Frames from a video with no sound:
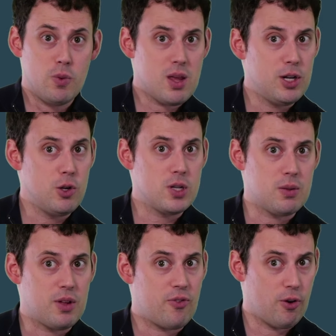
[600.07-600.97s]
when they've been doing
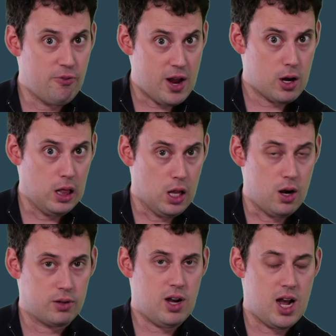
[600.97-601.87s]
something for a very
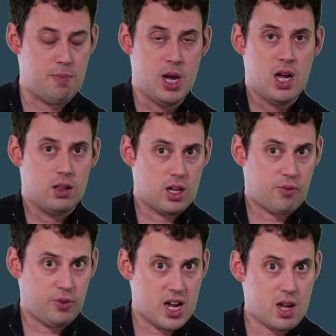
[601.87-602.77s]
long time, like
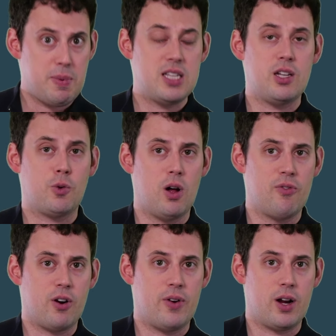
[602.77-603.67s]
flying a
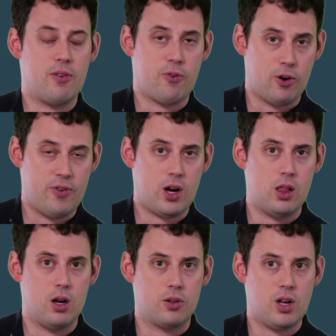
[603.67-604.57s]
PC-12 for a very
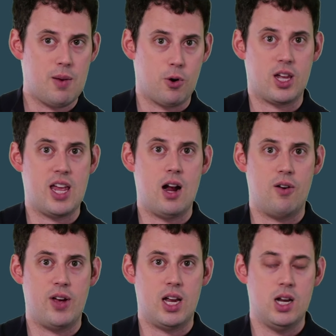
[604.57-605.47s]
long time, or a
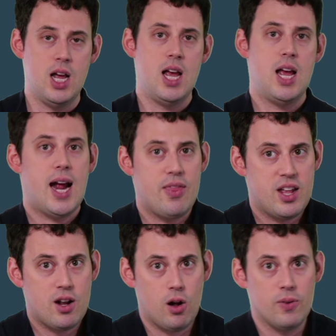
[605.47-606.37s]
Caravan, and
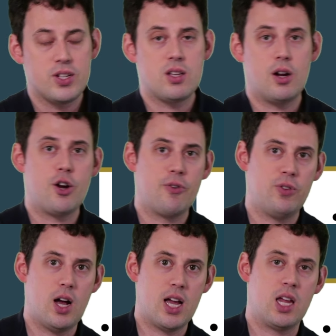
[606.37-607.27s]
then all of a sudden you're
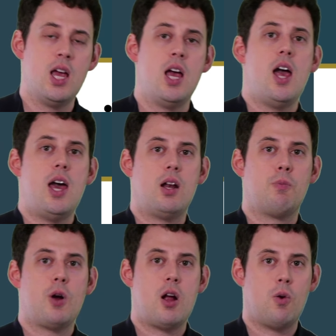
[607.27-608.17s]
flying an
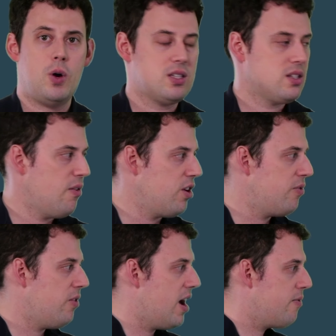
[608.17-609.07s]
Embraer
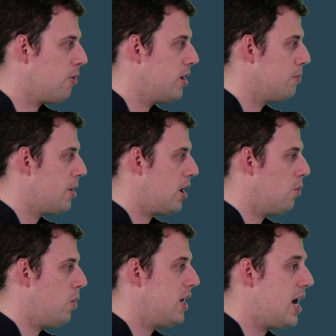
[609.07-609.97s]
175 or an
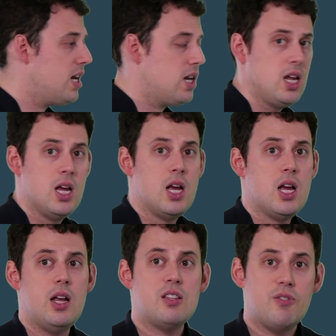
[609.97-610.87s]
Embraer 190,
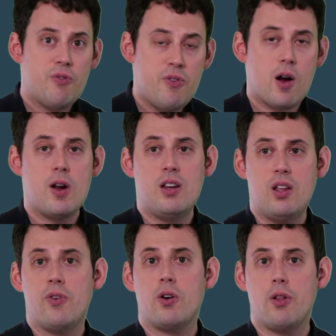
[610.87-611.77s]
it's a very
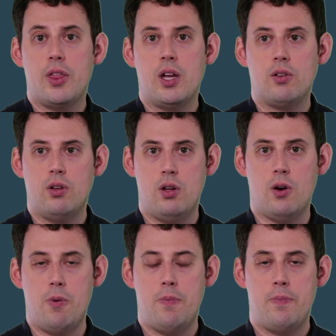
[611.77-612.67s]
difficult thing to
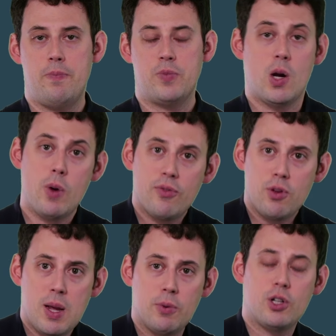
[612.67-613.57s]
do. And we have
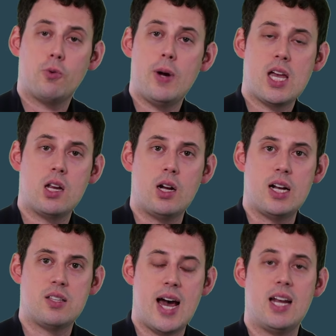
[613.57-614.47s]
to be able to
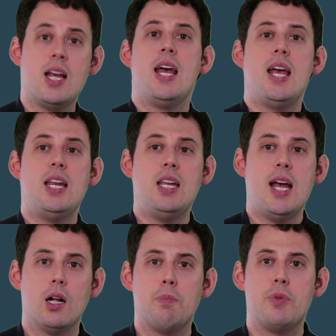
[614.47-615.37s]
recognize that and
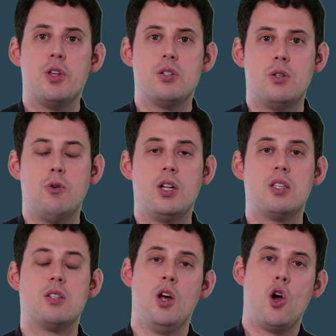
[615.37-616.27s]
help the
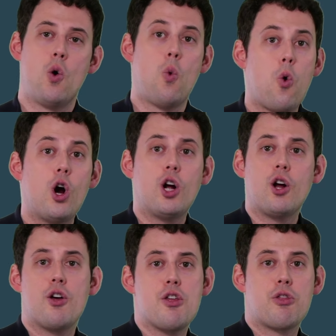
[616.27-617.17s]
students
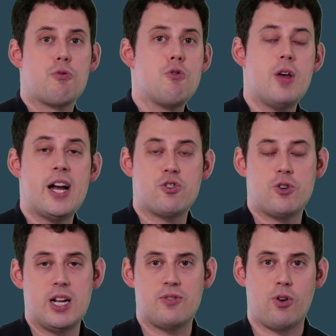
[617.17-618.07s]
work through that
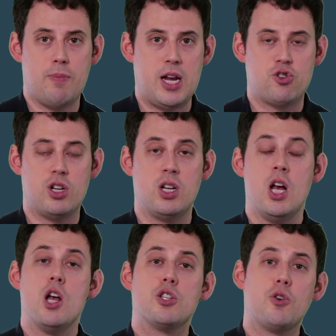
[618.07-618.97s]
transformation
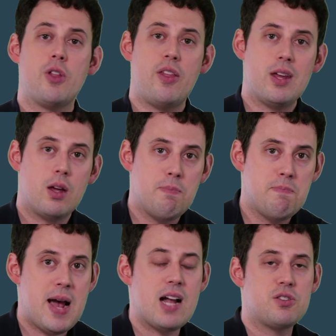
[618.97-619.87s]
so that they can
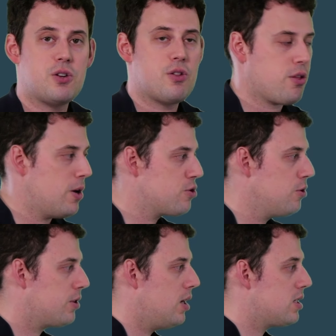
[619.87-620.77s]
master the
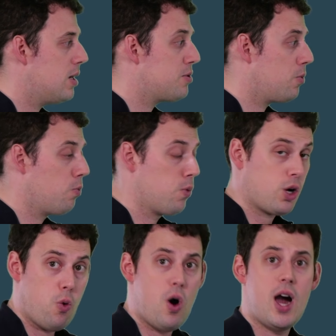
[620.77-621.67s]
threshold concepts
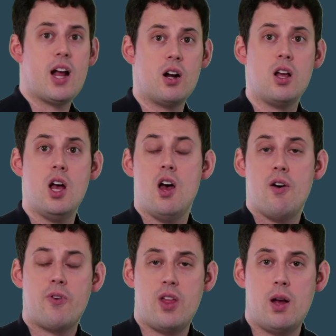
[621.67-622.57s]
required
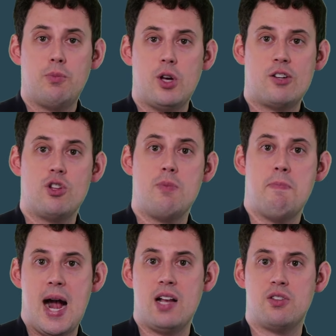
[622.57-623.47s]
for them to actually
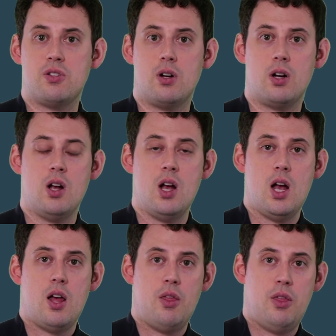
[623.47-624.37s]
master
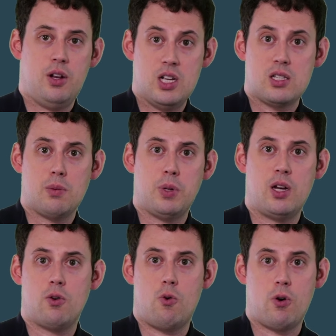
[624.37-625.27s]
the
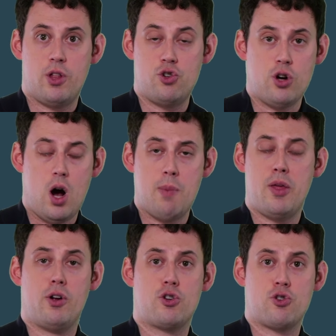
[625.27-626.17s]
discipline or the job
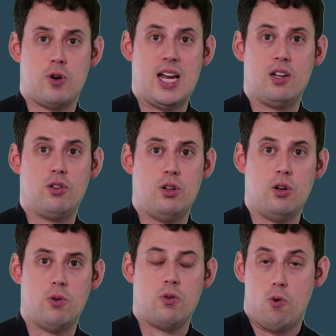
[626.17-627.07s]
that they're trying to
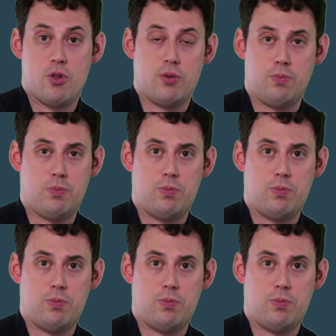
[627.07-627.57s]
do, or the